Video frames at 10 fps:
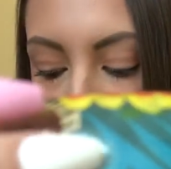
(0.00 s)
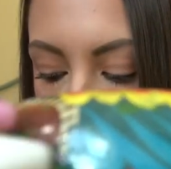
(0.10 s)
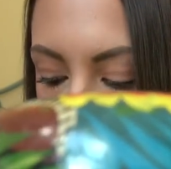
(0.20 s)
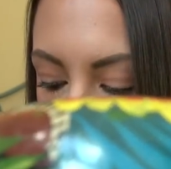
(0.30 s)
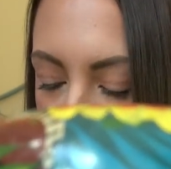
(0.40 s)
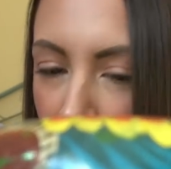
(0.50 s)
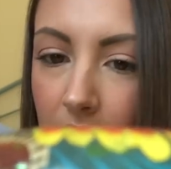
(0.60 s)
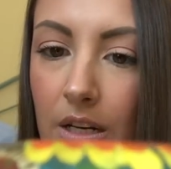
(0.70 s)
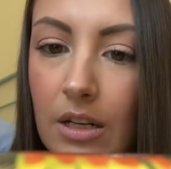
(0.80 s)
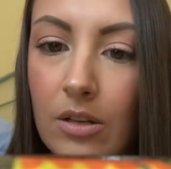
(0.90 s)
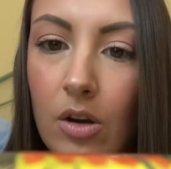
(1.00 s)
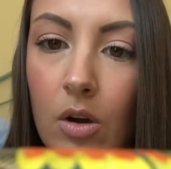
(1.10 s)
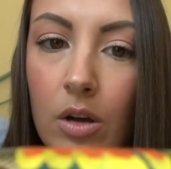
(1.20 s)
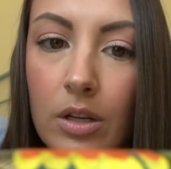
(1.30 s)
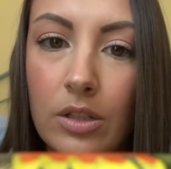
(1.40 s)
My dad had
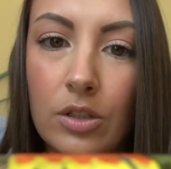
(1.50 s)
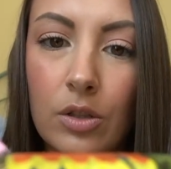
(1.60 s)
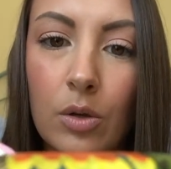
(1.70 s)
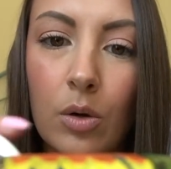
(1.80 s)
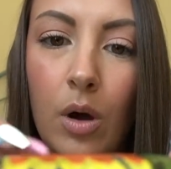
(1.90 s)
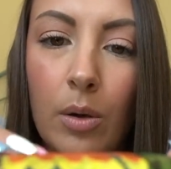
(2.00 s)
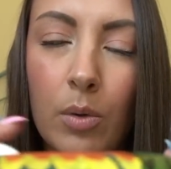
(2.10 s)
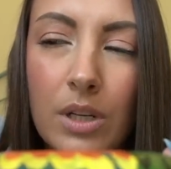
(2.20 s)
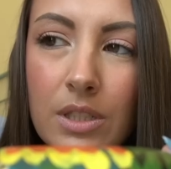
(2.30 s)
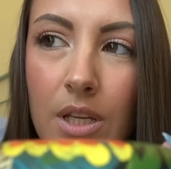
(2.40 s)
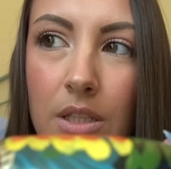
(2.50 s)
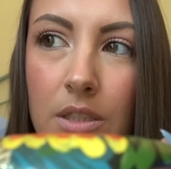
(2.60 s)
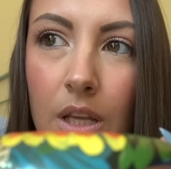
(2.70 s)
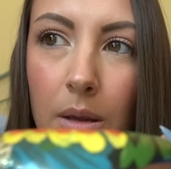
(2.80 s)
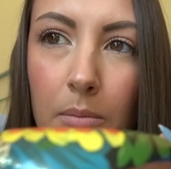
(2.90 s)
gone to, I want to say
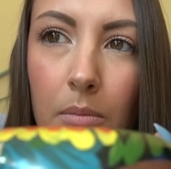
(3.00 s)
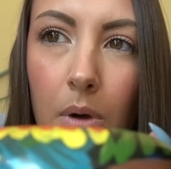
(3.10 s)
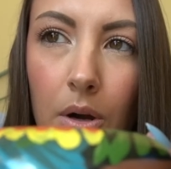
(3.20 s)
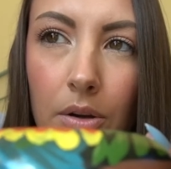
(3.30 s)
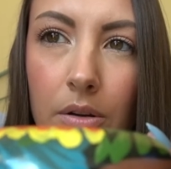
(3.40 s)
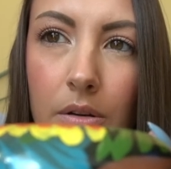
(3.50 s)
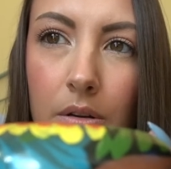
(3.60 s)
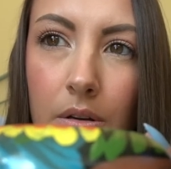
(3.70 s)
St. Martin,